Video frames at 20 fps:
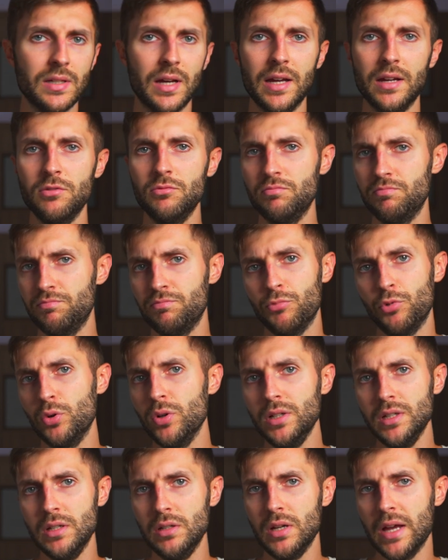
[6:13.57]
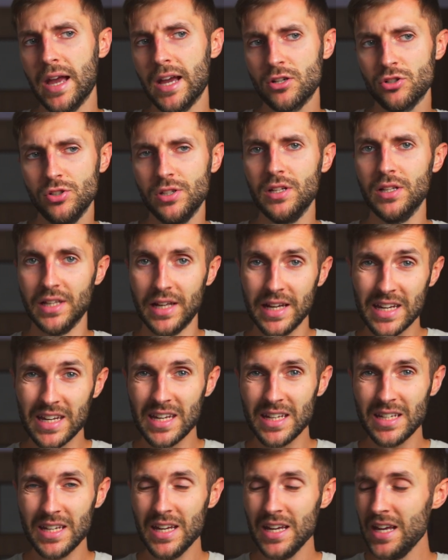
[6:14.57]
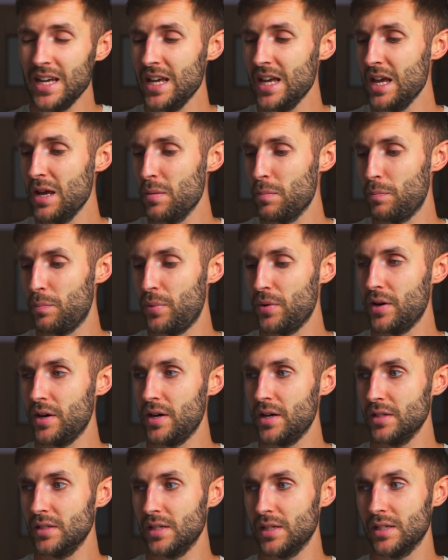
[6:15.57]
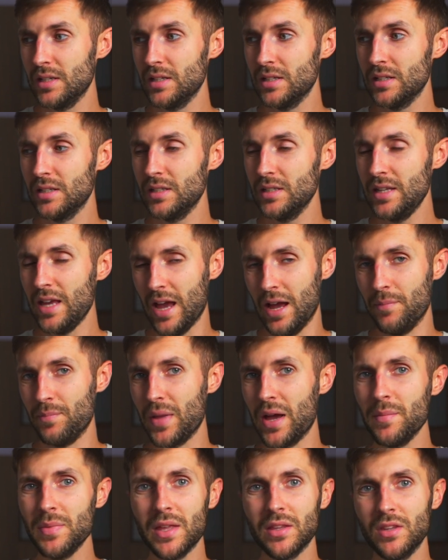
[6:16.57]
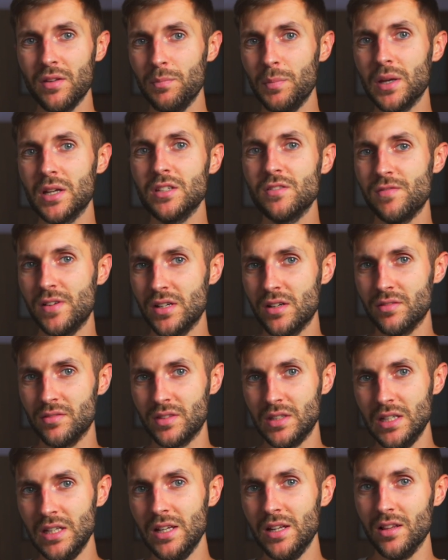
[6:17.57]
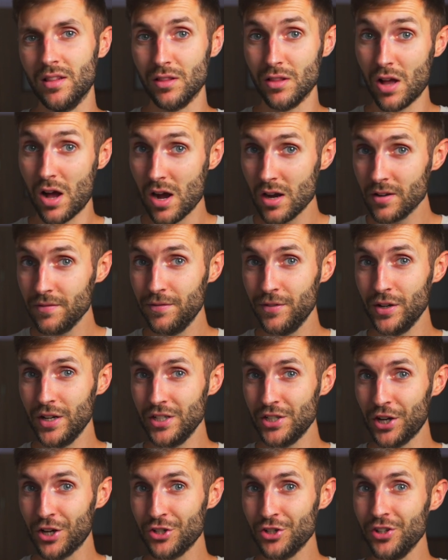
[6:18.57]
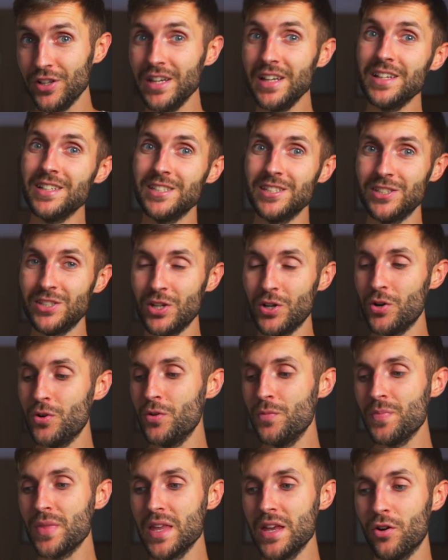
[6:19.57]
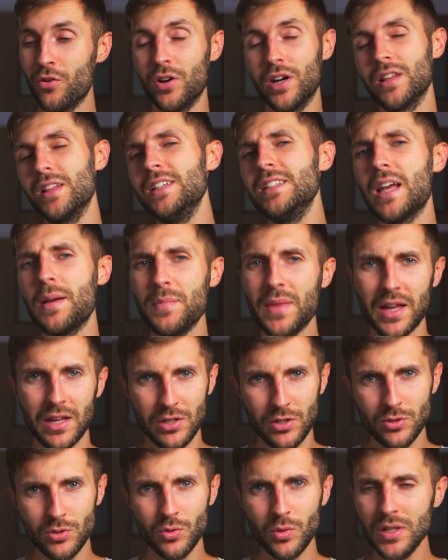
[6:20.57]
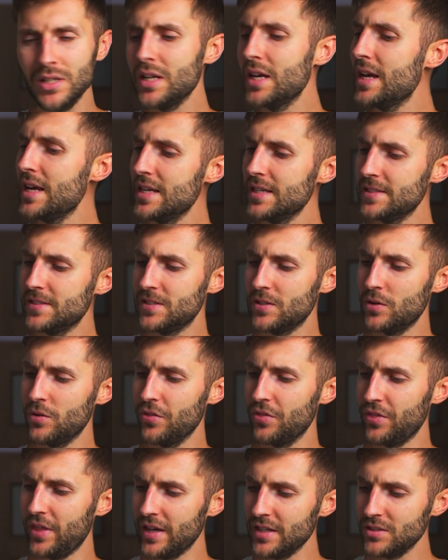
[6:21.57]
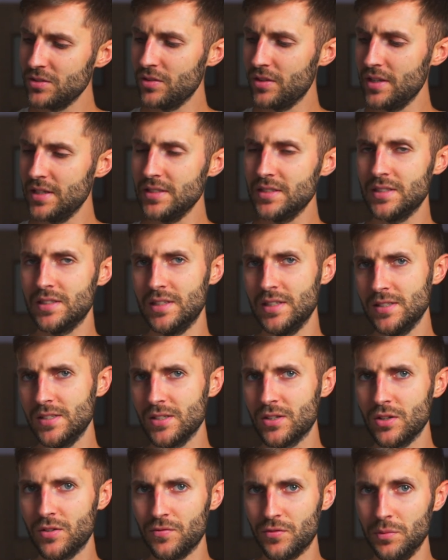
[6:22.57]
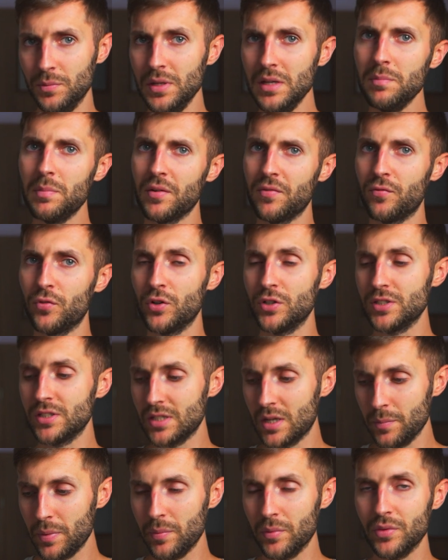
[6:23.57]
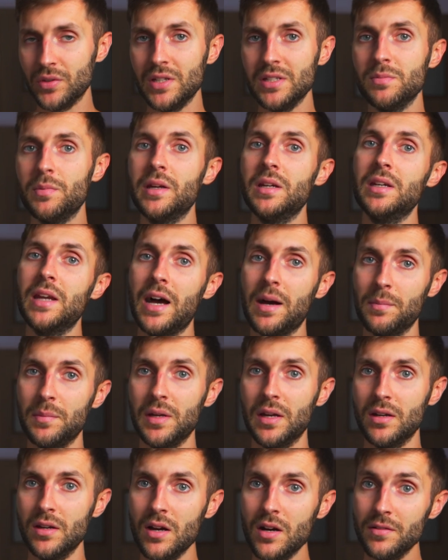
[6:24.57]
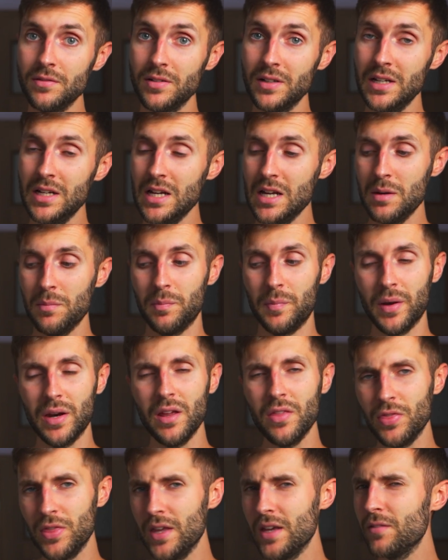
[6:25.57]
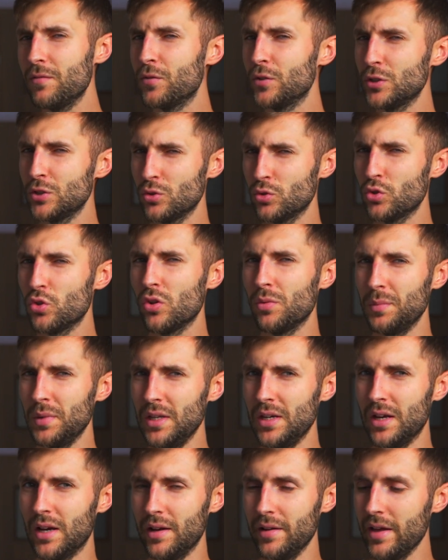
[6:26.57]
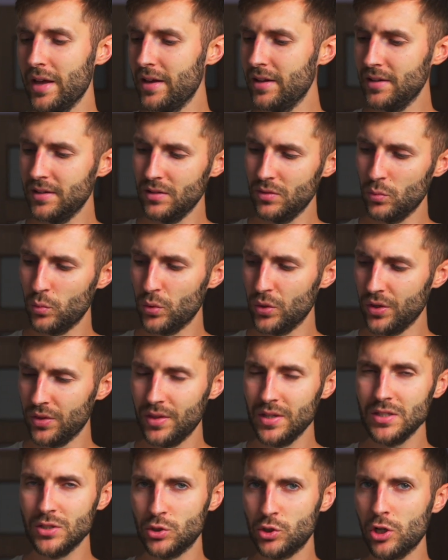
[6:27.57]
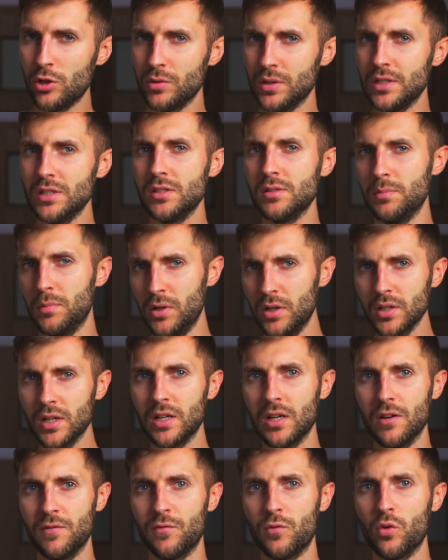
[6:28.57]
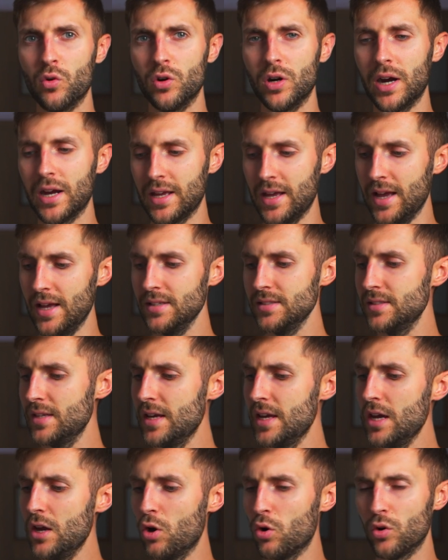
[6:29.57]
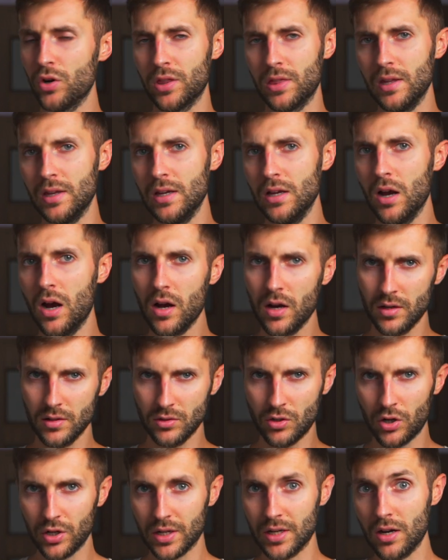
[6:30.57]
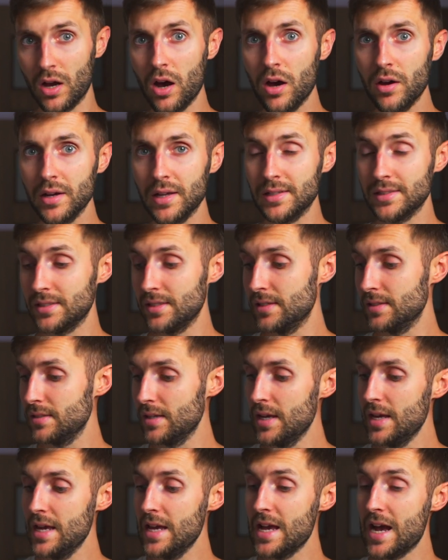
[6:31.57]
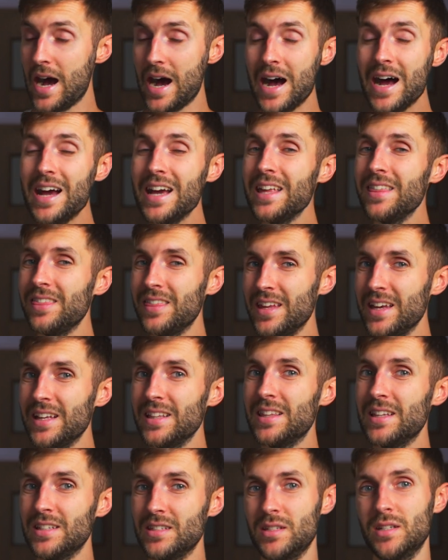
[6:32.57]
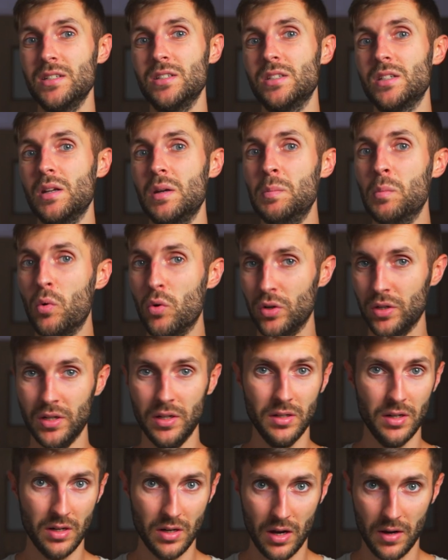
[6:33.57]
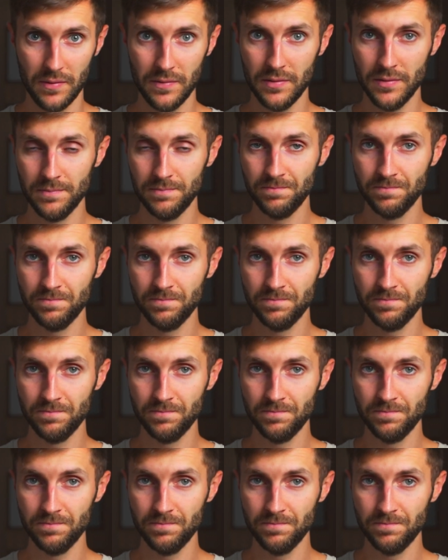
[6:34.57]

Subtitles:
I really actually like it, but yeah, I'm not the biggest fan of the log footage actually, so, or at least I'm not used to it. So thanks to this is good for me, but for some people this might not be enough. But I think for social media and where this drone is marketed for, I guess, or the target audience is, I think this is more than enough.